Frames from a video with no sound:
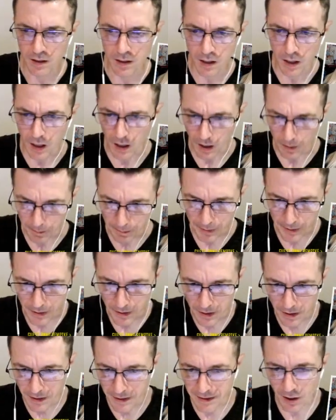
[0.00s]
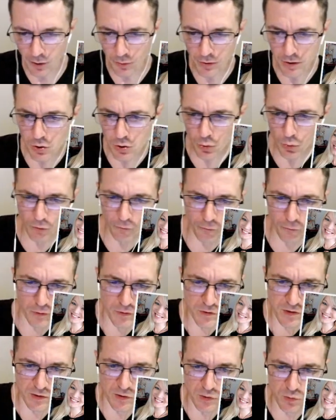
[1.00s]
But down here, for
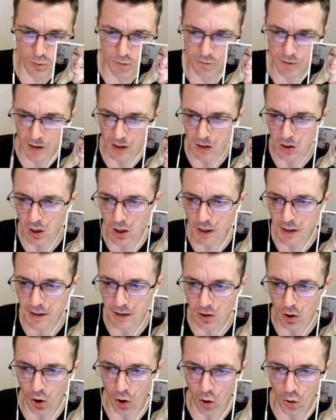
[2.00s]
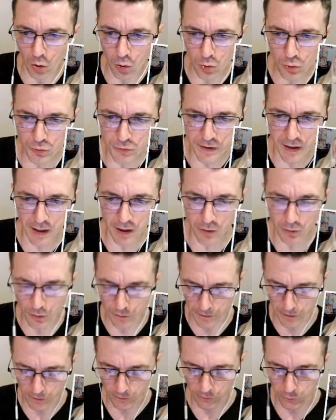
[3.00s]
instance, we've got light all down on
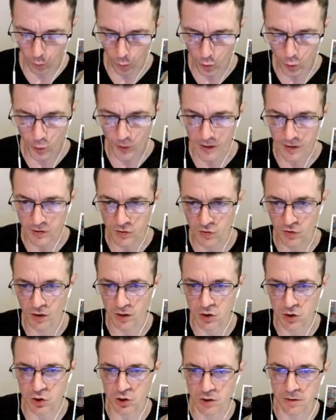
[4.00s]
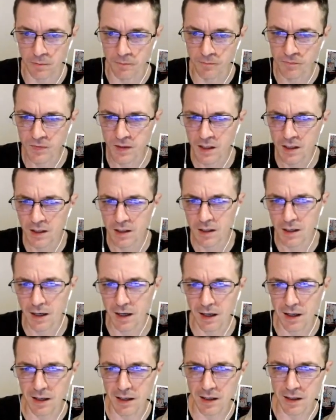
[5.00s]
this foreground section.
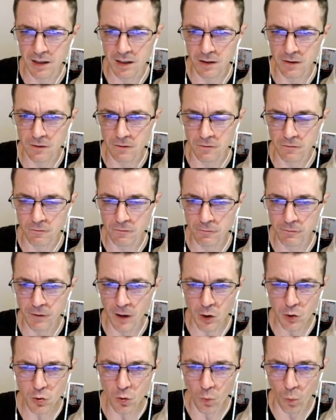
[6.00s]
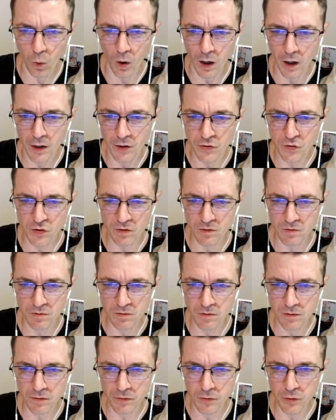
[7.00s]
And value-wise,
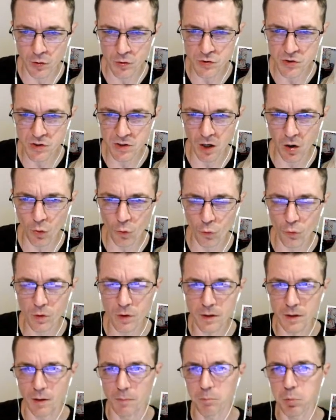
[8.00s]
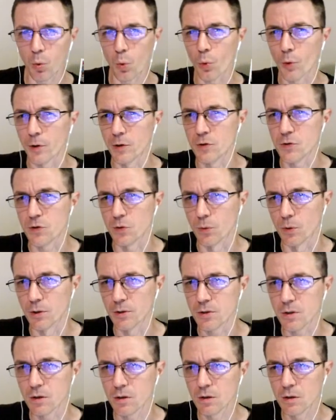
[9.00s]
there's not really a point to it.